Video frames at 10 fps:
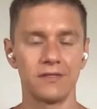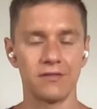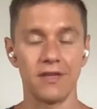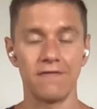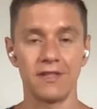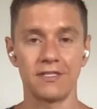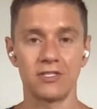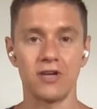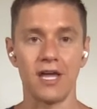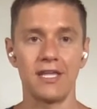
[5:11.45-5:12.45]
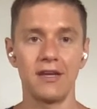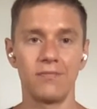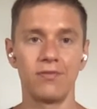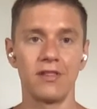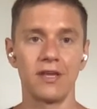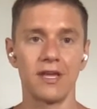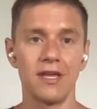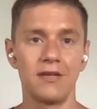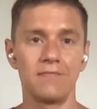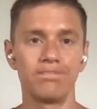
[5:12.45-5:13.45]
So giving this a try here, breathing
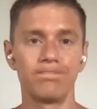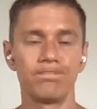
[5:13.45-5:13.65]
in,